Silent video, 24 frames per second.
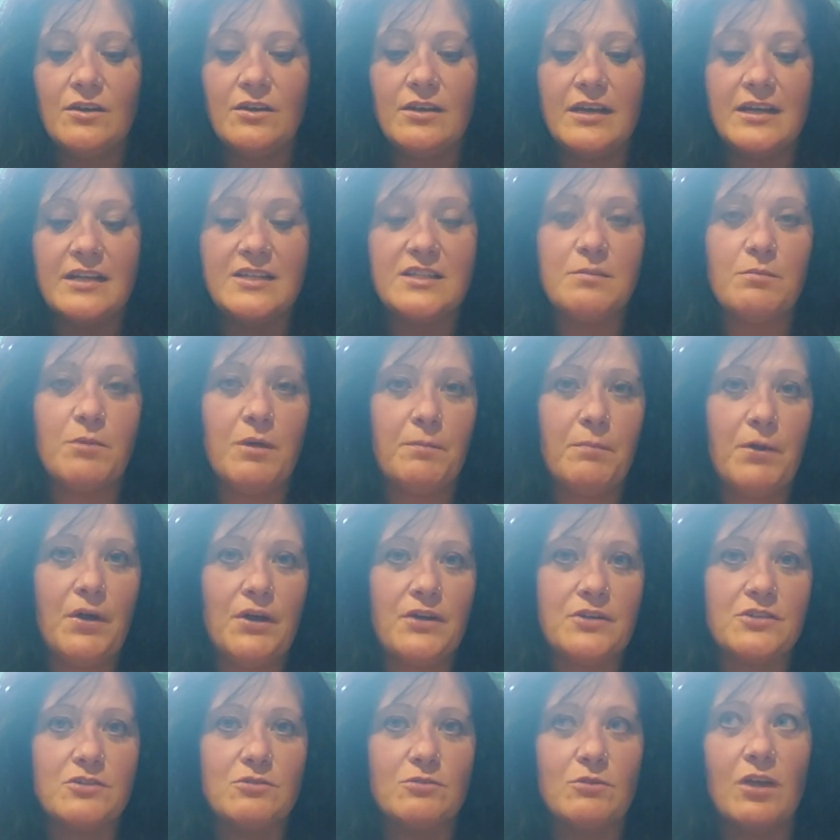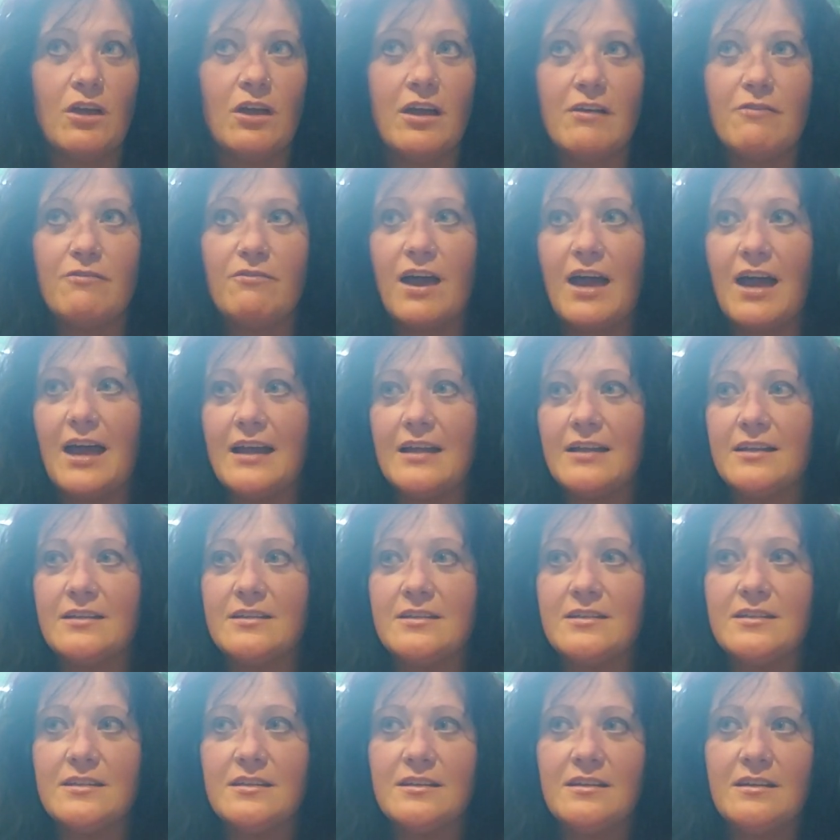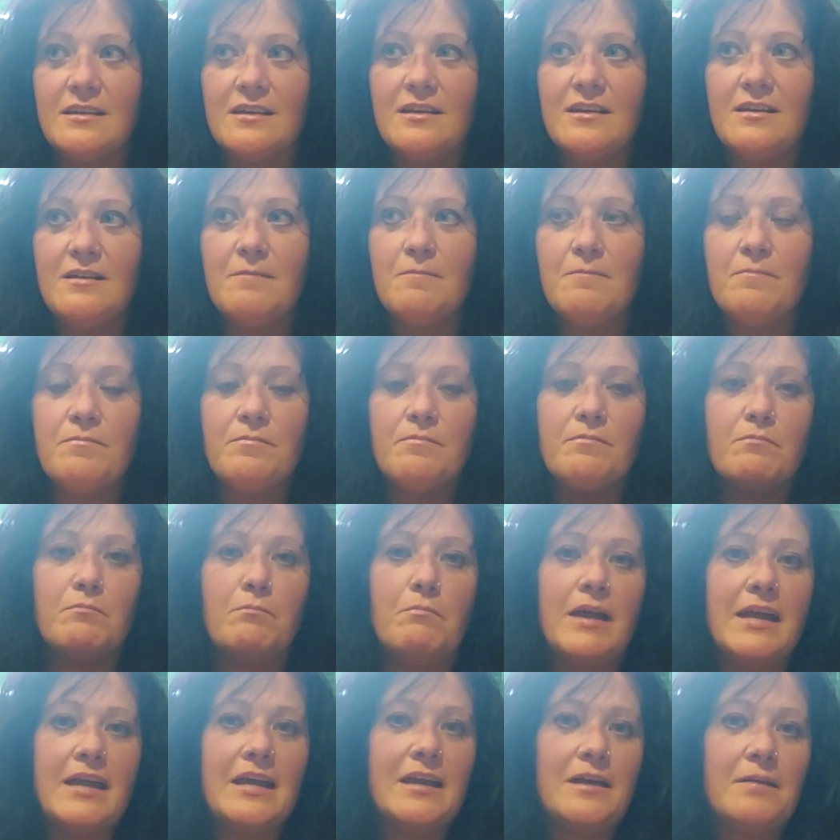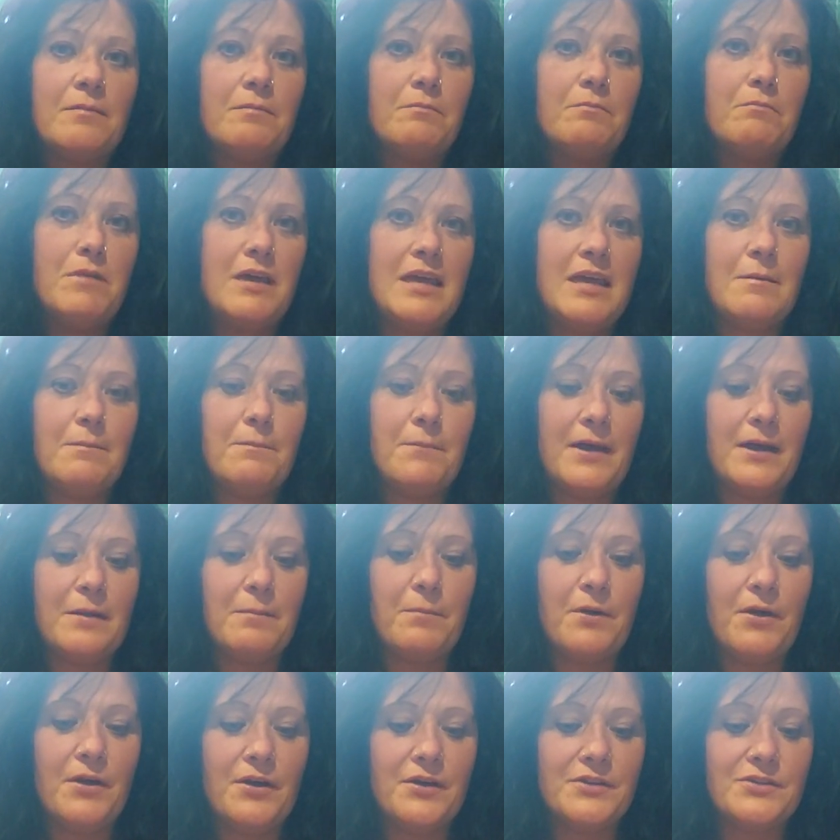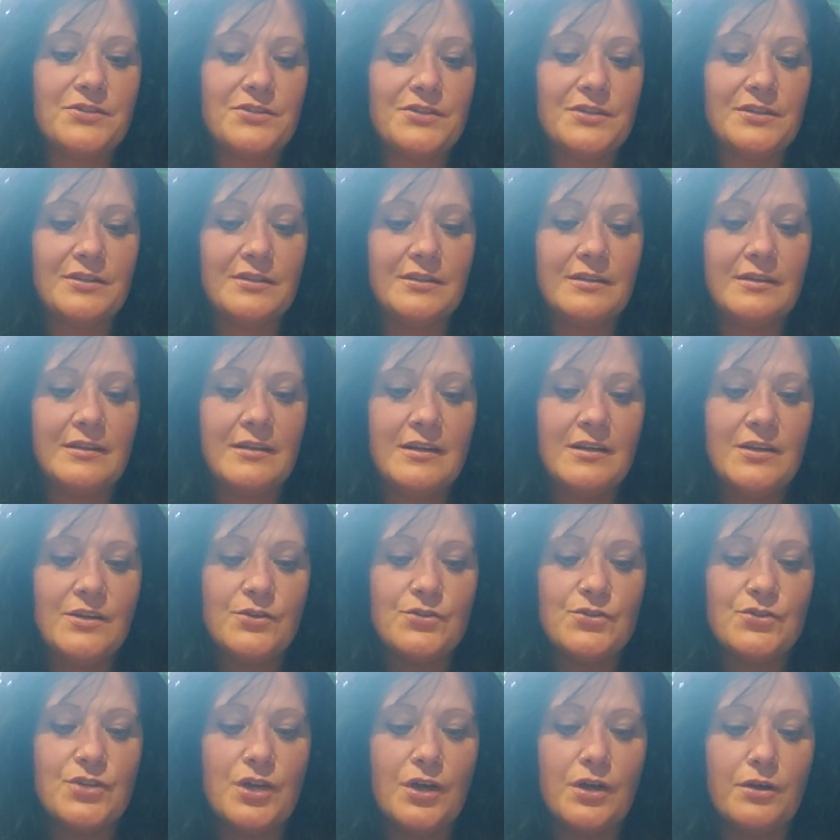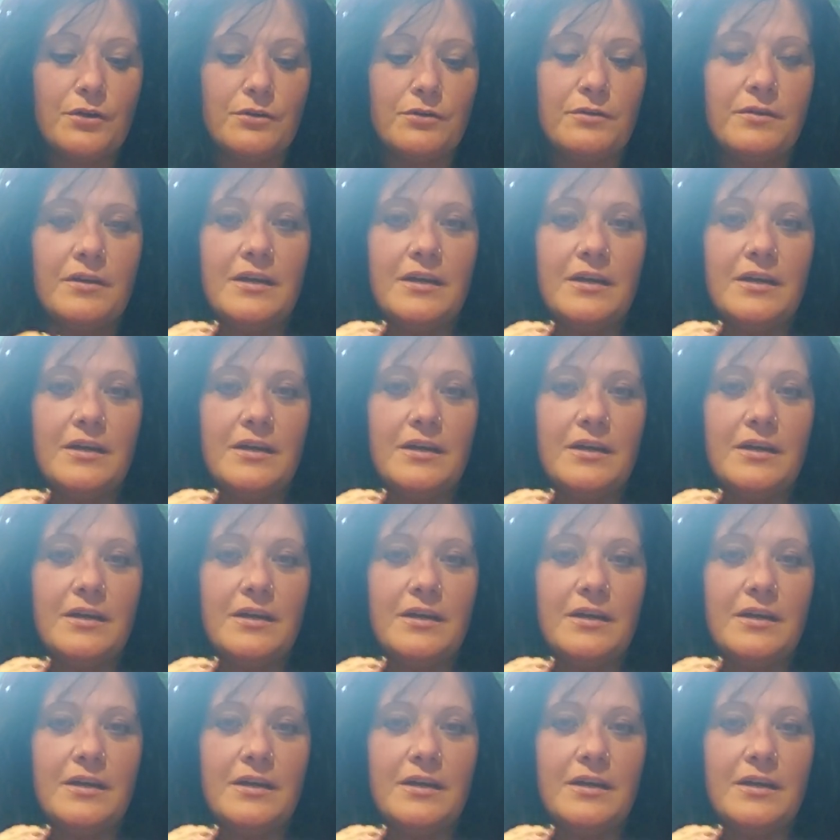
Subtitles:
into my personal life and make me a better person. So